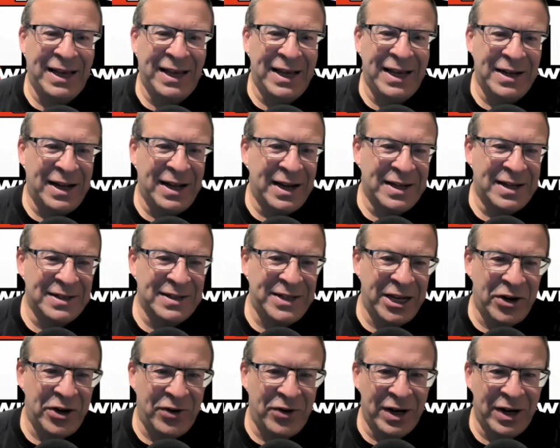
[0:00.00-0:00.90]
and you're not going to
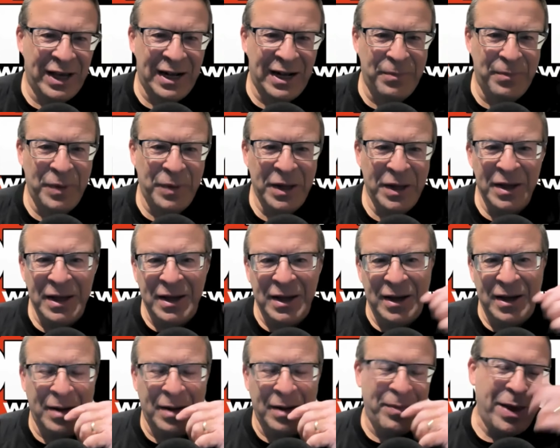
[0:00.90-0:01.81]
see her again.
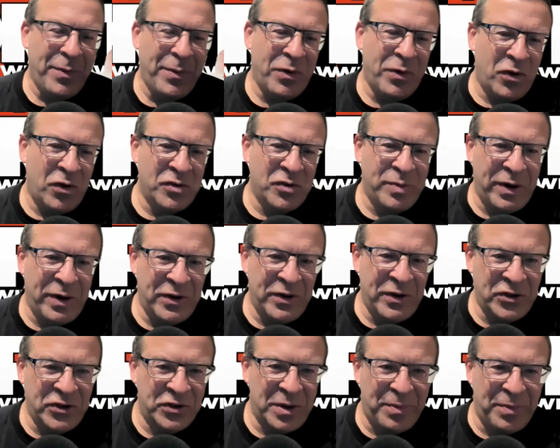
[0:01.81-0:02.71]
Maybe Rosemary
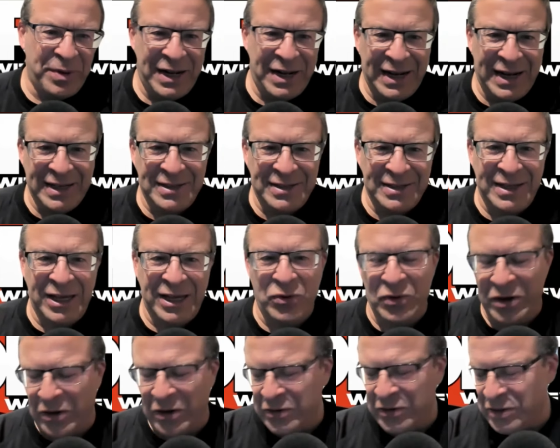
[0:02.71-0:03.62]
shows up at NXT,
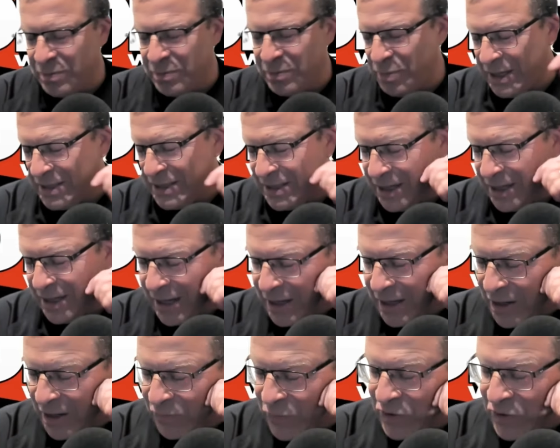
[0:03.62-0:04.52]
who knows. But
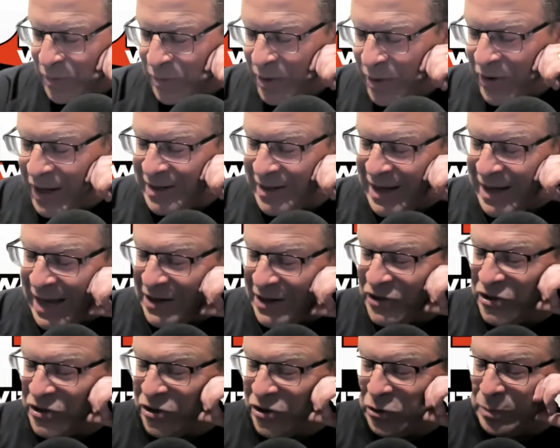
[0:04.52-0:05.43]
Rosemary
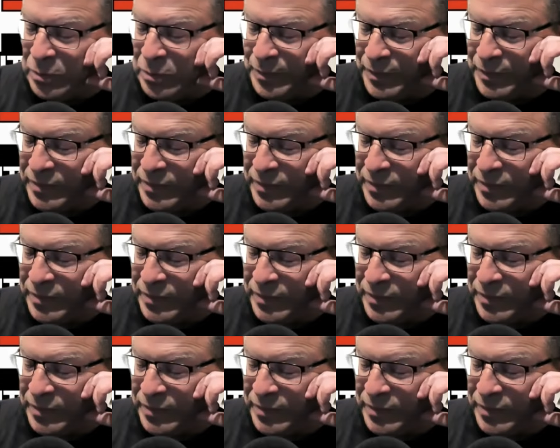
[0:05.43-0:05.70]
attacks Chu